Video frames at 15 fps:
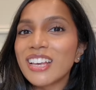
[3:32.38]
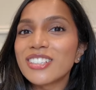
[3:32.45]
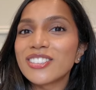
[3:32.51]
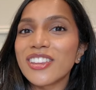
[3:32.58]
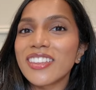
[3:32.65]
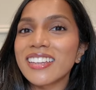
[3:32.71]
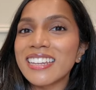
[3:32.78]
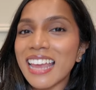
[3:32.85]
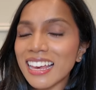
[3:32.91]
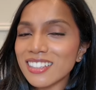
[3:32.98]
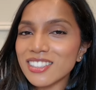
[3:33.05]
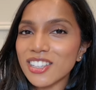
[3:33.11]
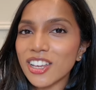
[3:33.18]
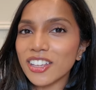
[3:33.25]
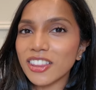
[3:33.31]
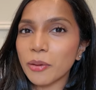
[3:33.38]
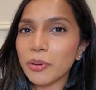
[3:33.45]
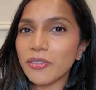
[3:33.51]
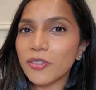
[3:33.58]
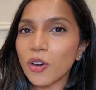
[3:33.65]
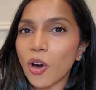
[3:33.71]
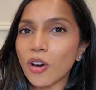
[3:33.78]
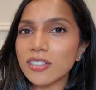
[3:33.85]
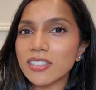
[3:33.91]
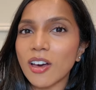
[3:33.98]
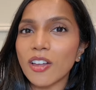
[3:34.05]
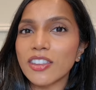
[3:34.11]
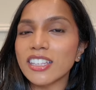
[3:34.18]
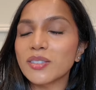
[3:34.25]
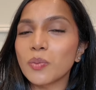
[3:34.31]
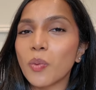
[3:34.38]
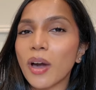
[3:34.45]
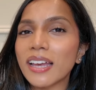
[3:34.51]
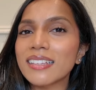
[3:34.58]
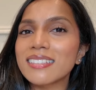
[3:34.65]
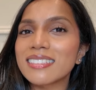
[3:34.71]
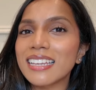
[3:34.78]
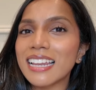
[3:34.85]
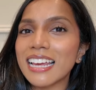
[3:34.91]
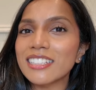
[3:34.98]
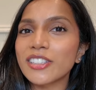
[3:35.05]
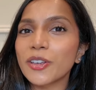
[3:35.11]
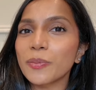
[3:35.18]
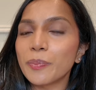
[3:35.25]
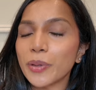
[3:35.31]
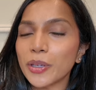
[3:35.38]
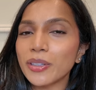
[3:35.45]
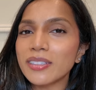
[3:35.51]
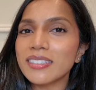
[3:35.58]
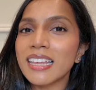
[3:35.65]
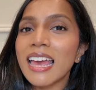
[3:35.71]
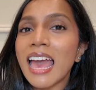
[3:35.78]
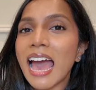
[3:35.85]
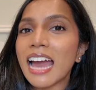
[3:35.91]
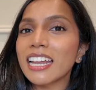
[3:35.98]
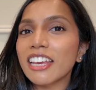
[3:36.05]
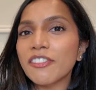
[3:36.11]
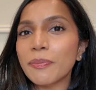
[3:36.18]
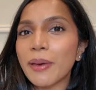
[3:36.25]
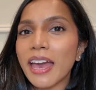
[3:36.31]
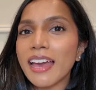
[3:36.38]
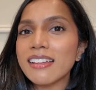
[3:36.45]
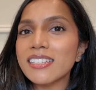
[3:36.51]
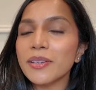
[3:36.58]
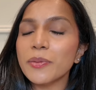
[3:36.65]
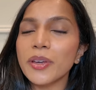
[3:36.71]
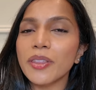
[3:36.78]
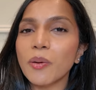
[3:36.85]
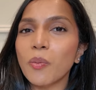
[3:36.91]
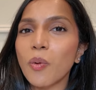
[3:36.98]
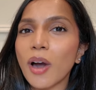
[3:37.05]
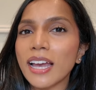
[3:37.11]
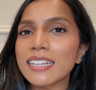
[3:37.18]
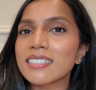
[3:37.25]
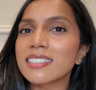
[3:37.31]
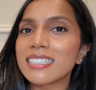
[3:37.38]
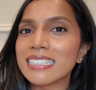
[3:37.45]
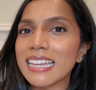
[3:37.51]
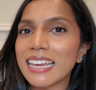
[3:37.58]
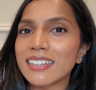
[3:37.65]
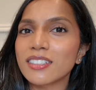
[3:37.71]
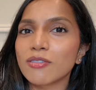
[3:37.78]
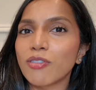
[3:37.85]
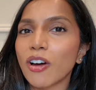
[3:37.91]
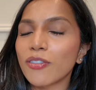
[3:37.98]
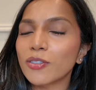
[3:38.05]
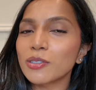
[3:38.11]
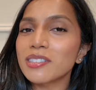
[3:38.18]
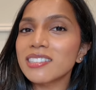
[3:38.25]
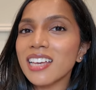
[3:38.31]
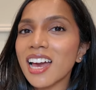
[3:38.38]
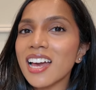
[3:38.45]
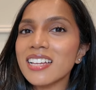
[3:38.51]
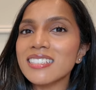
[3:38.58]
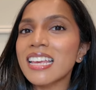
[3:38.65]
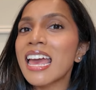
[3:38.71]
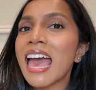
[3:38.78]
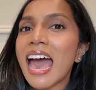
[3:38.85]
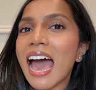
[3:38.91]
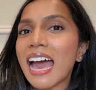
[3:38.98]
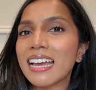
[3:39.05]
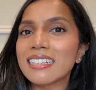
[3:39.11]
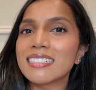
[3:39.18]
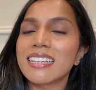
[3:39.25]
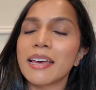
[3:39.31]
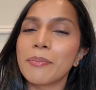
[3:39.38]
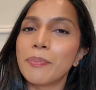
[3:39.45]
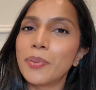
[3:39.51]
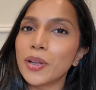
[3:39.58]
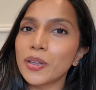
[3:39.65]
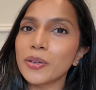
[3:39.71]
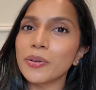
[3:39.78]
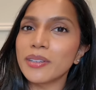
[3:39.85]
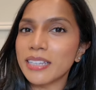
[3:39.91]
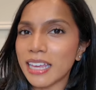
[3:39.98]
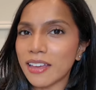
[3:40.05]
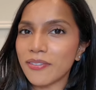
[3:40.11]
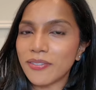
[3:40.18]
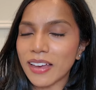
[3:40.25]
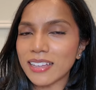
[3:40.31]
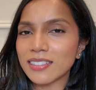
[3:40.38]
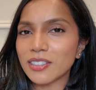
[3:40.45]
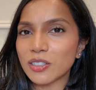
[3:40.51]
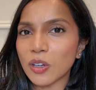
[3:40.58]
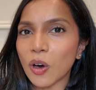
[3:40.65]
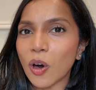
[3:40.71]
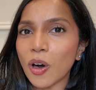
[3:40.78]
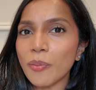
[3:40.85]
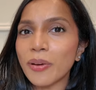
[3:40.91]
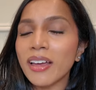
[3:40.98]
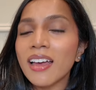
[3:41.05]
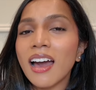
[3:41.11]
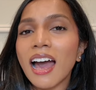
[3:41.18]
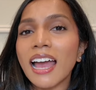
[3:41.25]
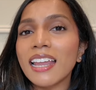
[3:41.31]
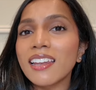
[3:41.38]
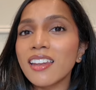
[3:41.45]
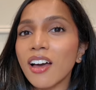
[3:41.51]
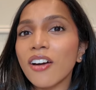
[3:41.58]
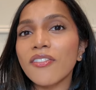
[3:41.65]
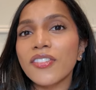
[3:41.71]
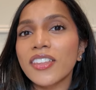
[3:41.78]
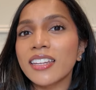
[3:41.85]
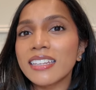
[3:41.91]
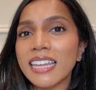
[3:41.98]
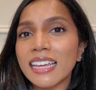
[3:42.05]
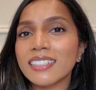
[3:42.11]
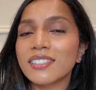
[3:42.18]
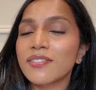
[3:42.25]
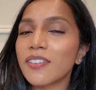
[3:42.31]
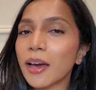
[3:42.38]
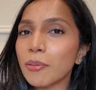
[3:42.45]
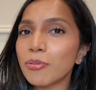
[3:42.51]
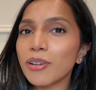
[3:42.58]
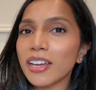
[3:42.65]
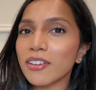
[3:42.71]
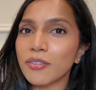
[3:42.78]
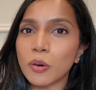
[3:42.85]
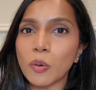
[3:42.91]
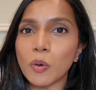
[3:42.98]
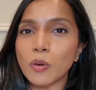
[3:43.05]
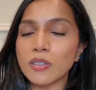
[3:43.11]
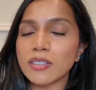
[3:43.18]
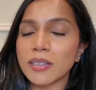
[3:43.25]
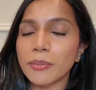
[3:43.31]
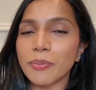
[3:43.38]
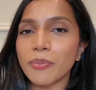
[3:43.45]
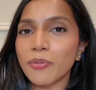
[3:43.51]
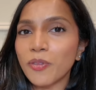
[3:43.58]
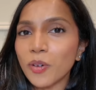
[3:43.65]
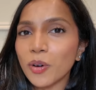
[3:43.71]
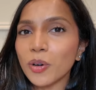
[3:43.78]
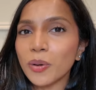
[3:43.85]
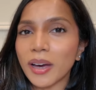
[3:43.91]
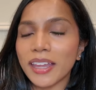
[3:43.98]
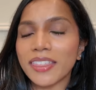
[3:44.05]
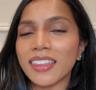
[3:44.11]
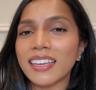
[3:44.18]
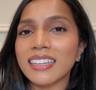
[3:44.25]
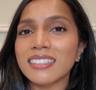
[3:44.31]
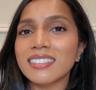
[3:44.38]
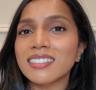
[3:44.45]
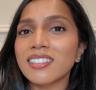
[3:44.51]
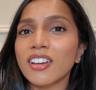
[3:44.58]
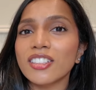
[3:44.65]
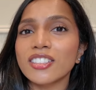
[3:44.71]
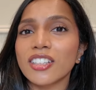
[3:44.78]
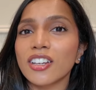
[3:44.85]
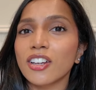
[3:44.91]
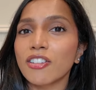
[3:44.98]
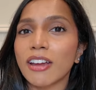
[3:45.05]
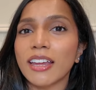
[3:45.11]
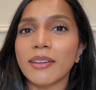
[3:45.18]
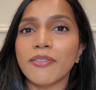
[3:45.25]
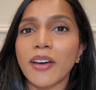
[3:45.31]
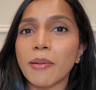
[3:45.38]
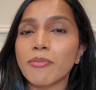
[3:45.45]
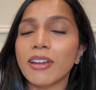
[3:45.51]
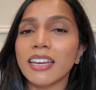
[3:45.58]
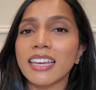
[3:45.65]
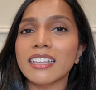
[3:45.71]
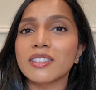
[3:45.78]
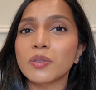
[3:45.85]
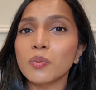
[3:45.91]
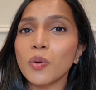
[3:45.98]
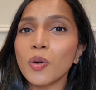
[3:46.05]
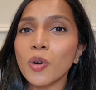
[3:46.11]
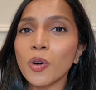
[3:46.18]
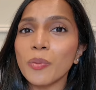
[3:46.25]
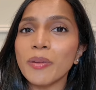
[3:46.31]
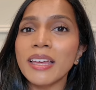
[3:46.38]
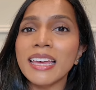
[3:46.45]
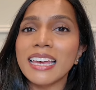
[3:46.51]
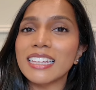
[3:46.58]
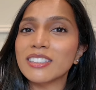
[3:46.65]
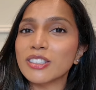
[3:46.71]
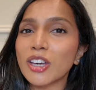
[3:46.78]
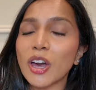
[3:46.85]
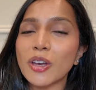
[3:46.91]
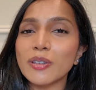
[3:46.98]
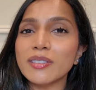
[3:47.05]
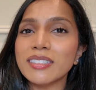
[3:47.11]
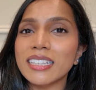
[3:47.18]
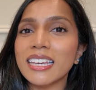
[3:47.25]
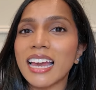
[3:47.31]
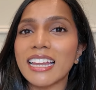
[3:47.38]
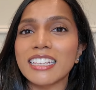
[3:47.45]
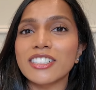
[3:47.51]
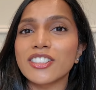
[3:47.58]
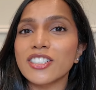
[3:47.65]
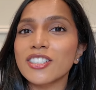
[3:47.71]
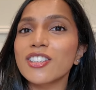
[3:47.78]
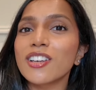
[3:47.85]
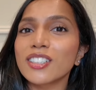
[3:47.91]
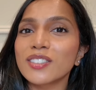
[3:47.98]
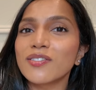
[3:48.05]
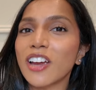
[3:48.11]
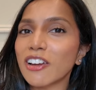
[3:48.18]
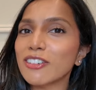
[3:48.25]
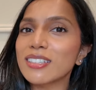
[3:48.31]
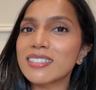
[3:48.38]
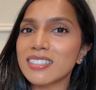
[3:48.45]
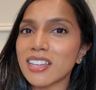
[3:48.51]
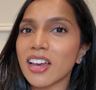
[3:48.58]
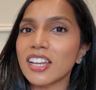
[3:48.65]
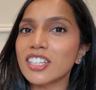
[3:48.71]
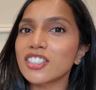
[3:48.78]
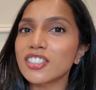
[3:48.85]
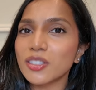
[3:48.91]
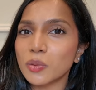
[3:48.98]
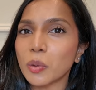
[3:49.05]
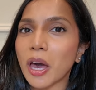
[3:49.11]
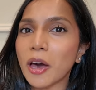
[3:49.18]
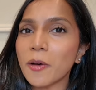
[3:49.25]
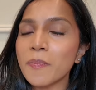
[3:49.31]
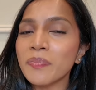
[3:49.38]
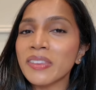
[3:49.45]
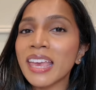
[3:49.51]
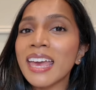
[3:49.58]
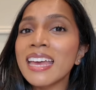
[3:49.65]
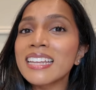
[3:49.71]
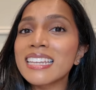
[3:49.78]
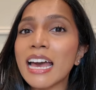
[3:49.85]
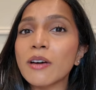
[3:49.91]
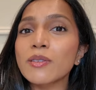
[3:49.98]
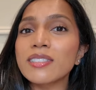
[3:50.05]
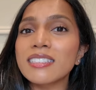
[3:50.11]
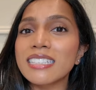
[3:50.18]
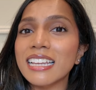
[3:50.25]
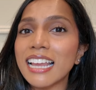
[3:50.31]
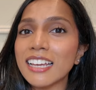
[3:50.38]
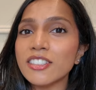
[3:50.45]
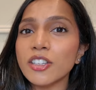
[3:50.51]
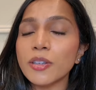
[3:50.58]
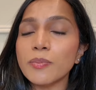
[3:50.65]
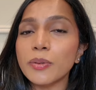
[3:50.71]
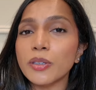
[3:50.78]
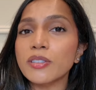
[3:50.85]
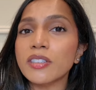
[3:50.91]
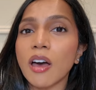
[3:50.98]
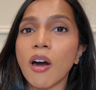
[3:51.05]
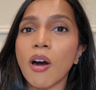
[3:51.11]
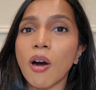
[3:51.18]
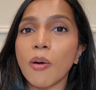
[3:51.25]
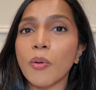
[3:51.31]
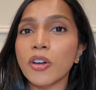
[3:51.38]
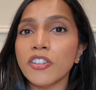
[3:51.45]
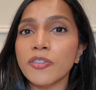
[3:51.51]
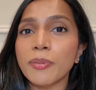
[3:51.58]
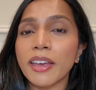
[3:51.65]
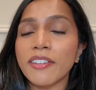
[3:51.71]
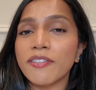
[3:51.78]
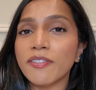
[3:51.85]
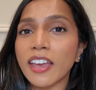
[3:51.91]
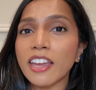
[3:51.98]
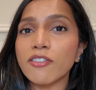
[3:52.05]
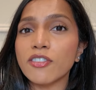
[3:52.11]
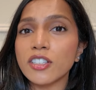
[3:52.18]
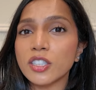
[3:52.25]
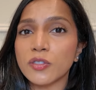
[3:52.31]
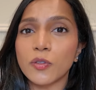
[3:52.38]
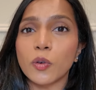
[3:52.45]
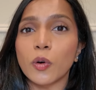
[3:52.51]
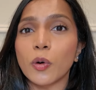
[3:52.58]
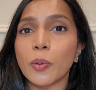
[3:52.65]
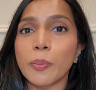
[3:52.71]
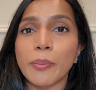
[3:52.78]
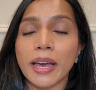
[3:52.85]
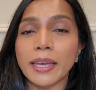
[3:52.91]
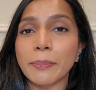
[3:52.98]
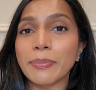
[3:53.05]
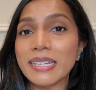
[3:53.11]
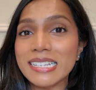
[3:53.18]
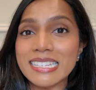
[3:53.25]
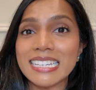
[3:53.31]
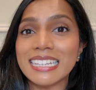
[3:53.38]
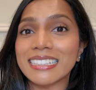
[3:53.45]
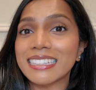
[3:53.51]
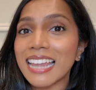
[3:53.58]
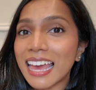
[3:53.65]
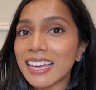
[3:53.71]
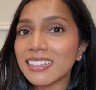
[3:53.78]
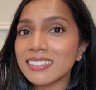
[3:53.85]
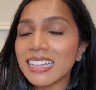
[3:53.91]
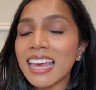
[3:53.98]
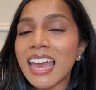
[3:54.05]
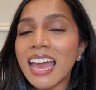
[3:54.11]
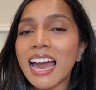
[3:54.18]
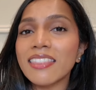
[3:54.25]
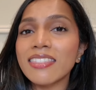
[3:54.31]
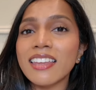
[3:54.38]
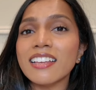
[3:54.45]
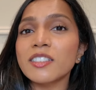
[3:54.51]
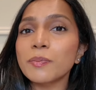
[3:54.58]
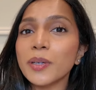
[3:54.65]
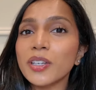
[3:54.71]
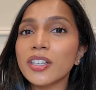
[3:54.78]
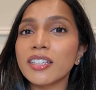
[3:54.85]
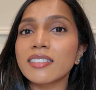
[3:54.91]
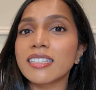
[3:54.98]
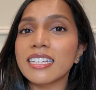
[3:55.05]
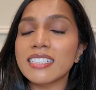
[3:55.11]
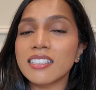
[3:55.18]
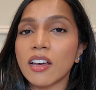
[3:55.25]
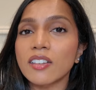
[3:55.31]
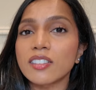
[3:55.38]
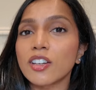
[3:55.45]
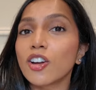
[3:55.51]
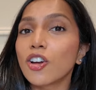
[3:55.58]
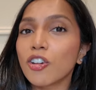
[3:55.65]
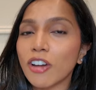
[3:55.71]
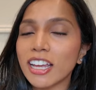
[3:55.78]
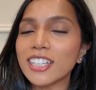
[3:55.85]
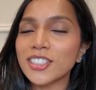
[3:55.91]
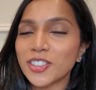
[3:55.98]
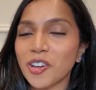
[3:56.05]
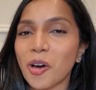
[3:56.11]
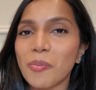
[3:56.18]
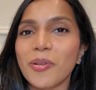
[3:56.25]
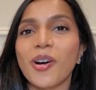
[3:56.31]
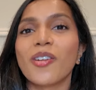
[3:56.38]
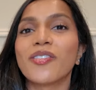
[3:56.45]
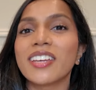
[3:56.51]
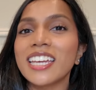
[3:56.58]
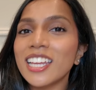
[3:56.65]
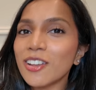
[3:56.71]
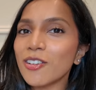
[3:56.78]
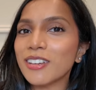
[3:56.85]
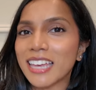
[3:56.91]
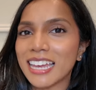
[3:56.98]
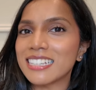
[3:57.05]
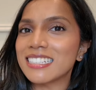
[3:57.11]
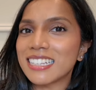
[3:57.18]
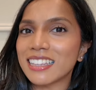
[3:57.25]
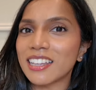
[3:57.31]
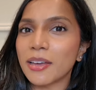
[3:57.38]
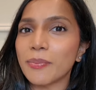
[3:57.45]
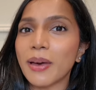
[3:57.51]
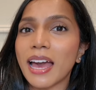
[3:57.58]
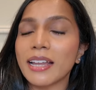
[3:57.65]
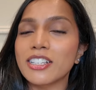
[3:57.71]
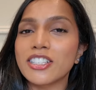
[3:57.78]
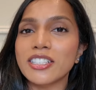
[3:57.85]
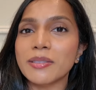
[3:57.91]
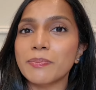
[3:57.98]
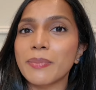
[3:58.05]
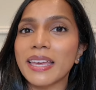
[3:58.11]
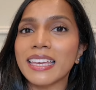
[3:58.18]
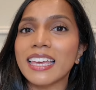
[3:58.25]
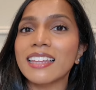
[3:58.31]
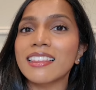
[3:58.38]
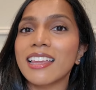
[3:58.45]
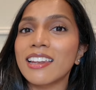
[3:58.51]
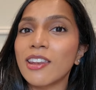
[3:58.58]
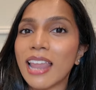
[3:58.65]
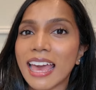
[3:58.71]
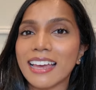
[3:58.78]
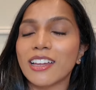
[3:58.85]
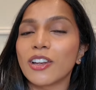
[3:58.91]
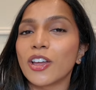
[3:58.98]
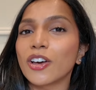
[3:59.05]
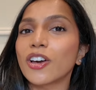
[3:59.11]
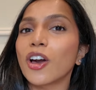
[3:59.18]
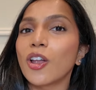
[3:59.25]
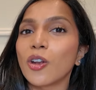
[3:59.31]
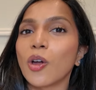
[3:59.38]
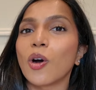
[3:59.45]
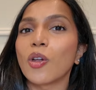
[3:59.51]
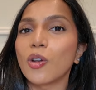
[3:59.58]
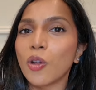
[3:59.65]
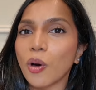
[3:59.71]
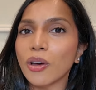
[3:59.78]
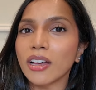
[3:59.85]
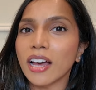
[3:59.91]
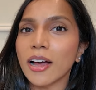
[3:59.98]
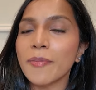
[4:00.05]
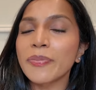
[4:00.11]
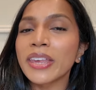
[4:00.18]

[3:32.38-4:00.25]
So the next look that we've got are these white stiletto boots, and I've paired it with a white knit ruffle skirt and a blue knit vest top. I love the knit fabric for autumn fall. I think it's such a great fabric. It's warm, it's cozy, and it just looks very stylish as well. Now, stiletto boots are one of my favorites for my petite legs, and that's because it does a great job of elongating them and just making the leg look a lot longer.